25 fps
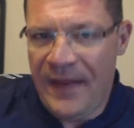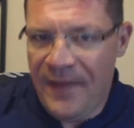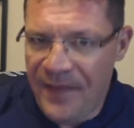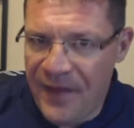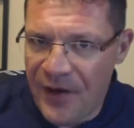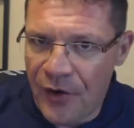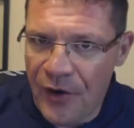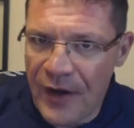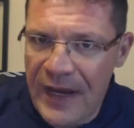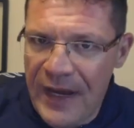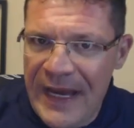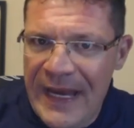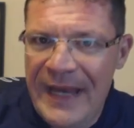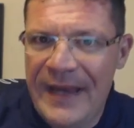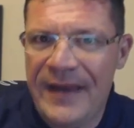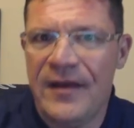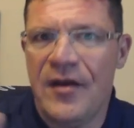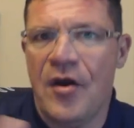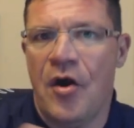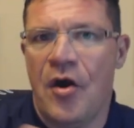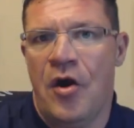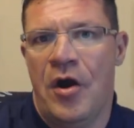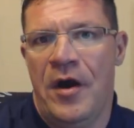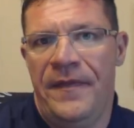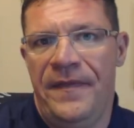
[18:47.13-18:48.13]
And they're
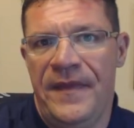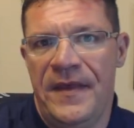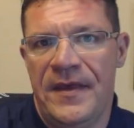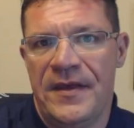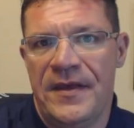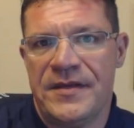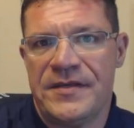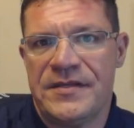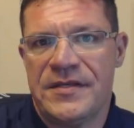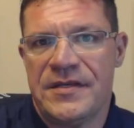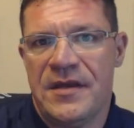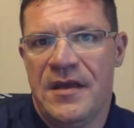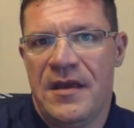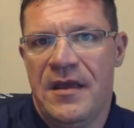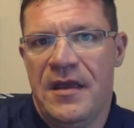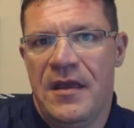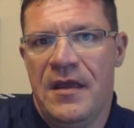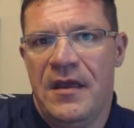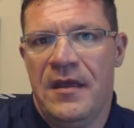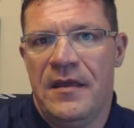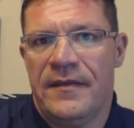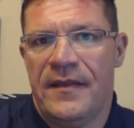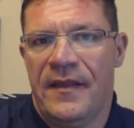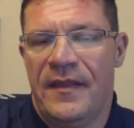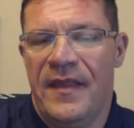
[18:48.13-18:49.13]
in on this.
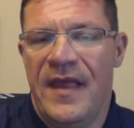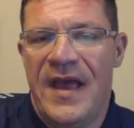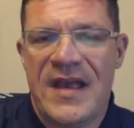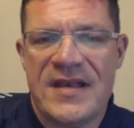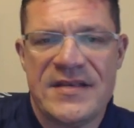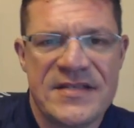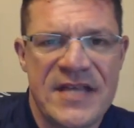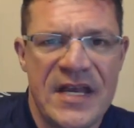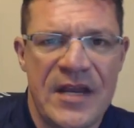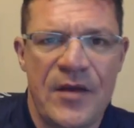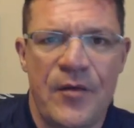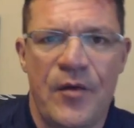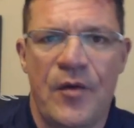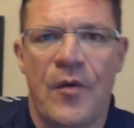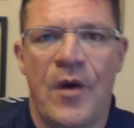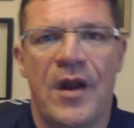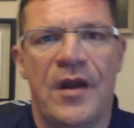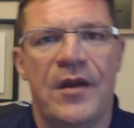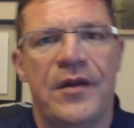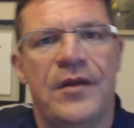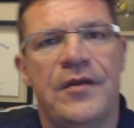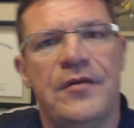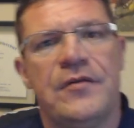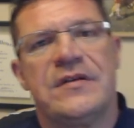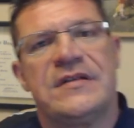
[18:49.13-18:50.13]
The last thing we
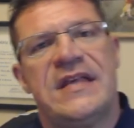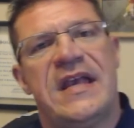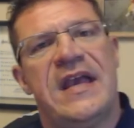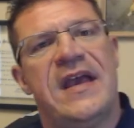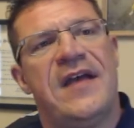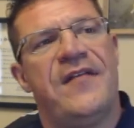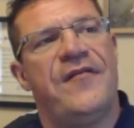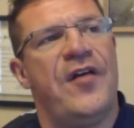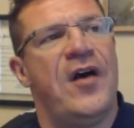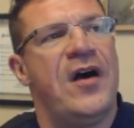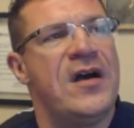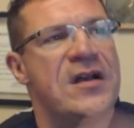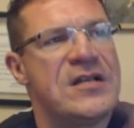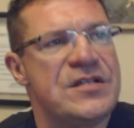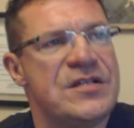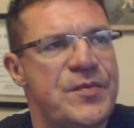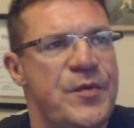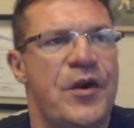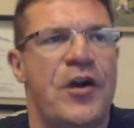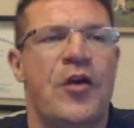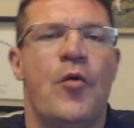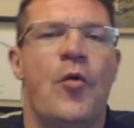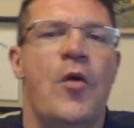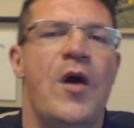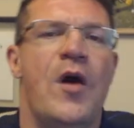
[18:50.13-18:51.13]
want to do is have a
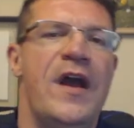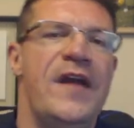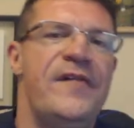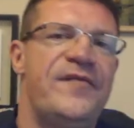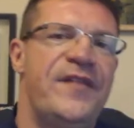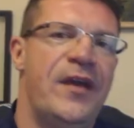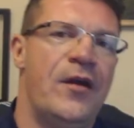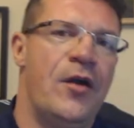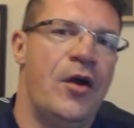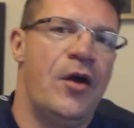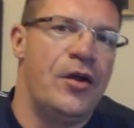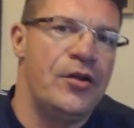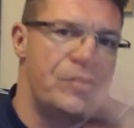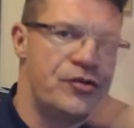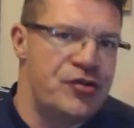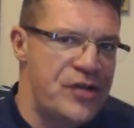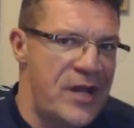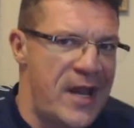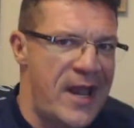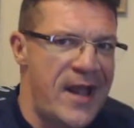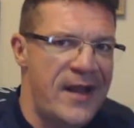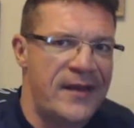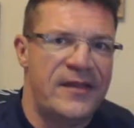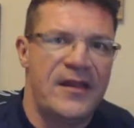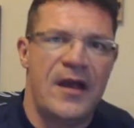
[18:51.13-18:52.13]
husband or wife get all
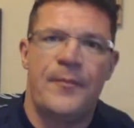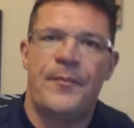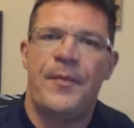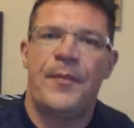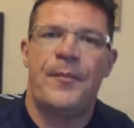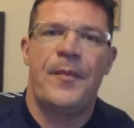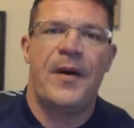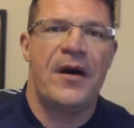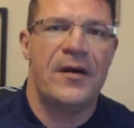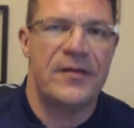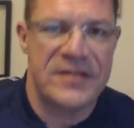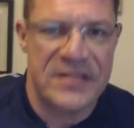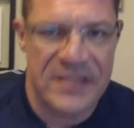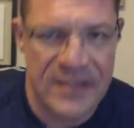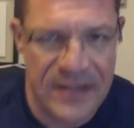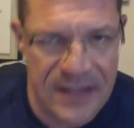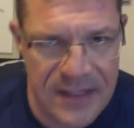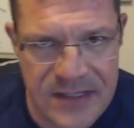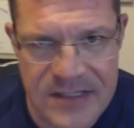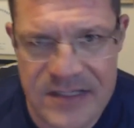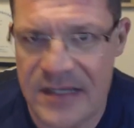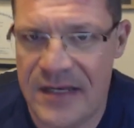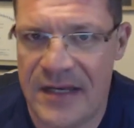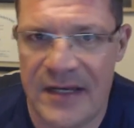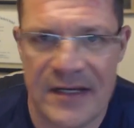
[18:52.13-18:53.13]
jacked up about
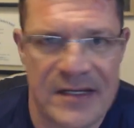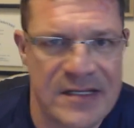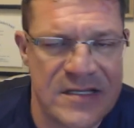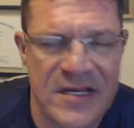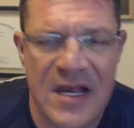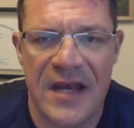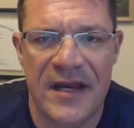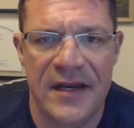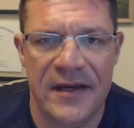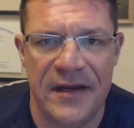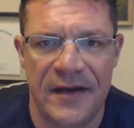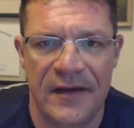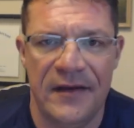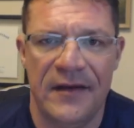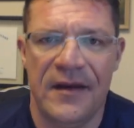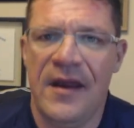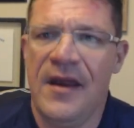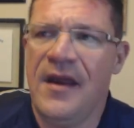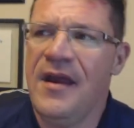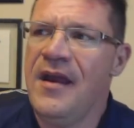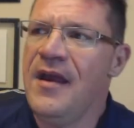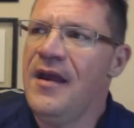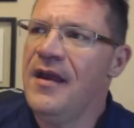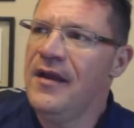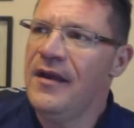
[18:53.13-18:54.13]
this and excited,
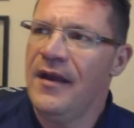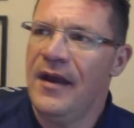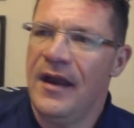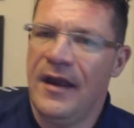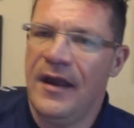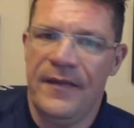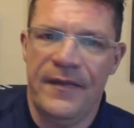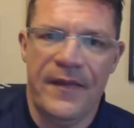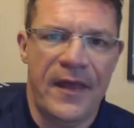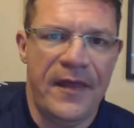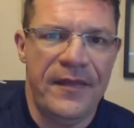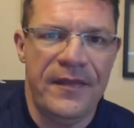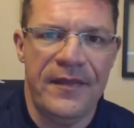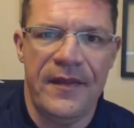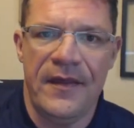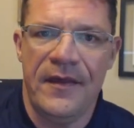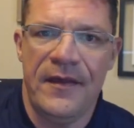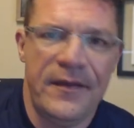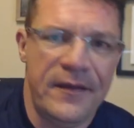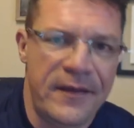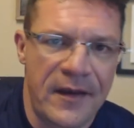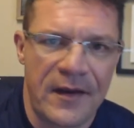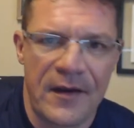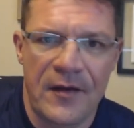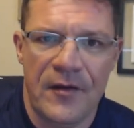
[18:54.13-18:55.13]
and then,
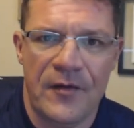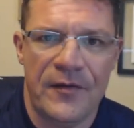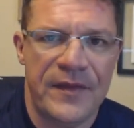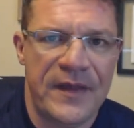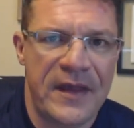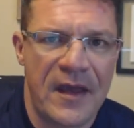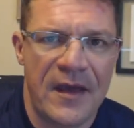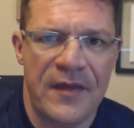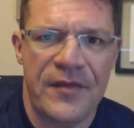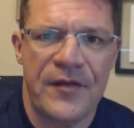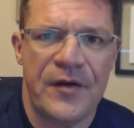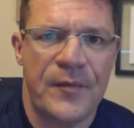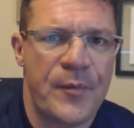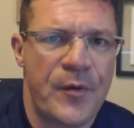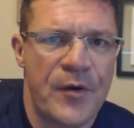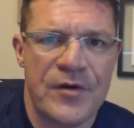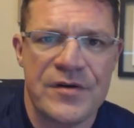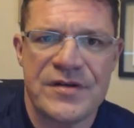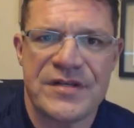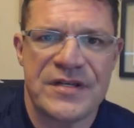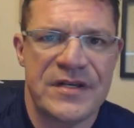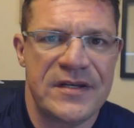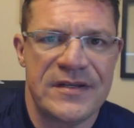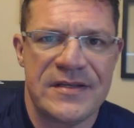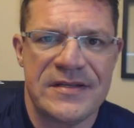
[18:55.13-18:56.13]
you know, the other
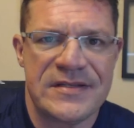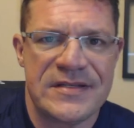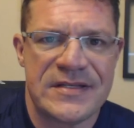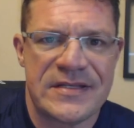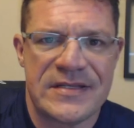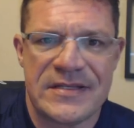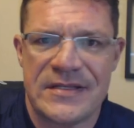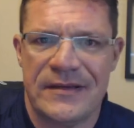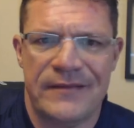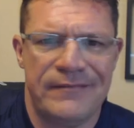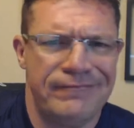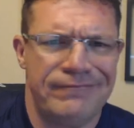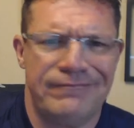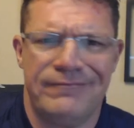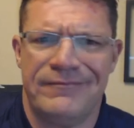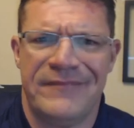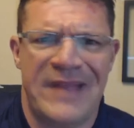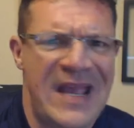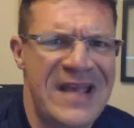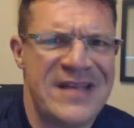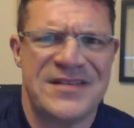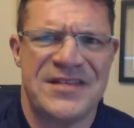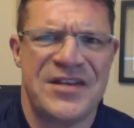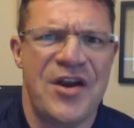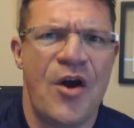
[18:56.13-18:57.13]
person
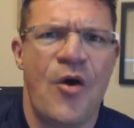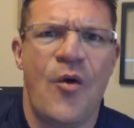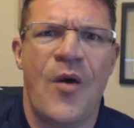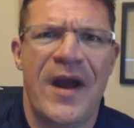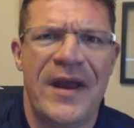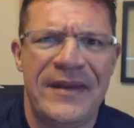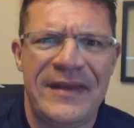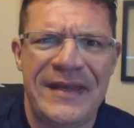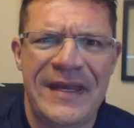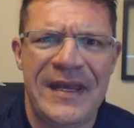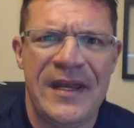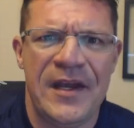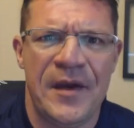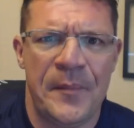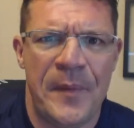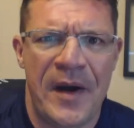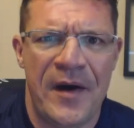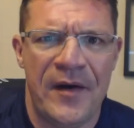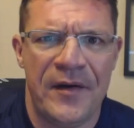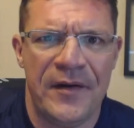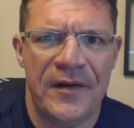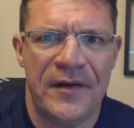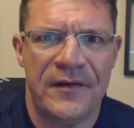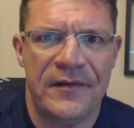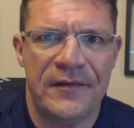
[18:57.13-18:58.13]
has no idea
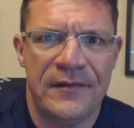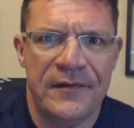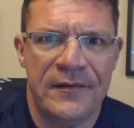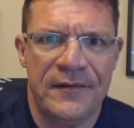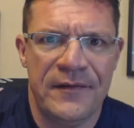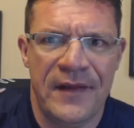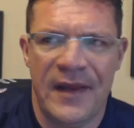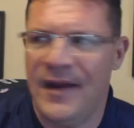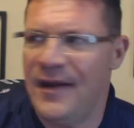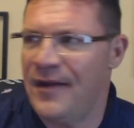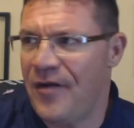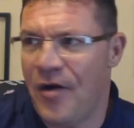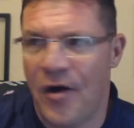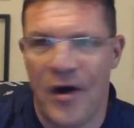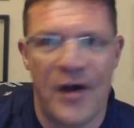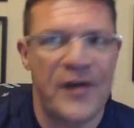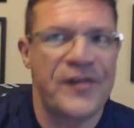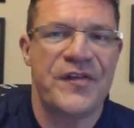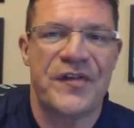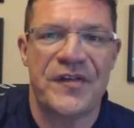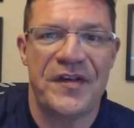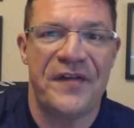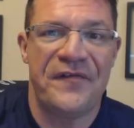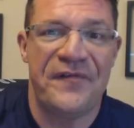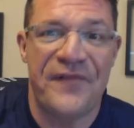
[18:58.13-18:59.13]
about it. And then it
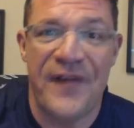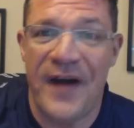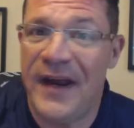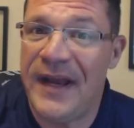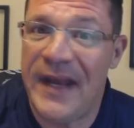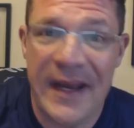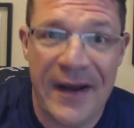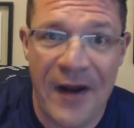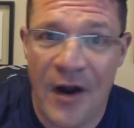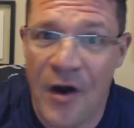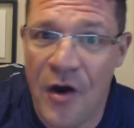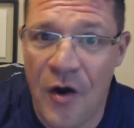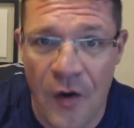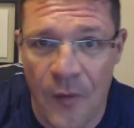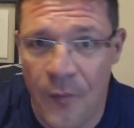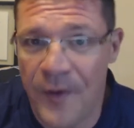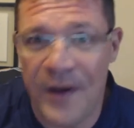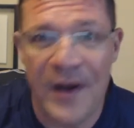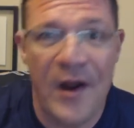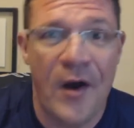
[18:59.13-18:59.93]
causes a fight at home.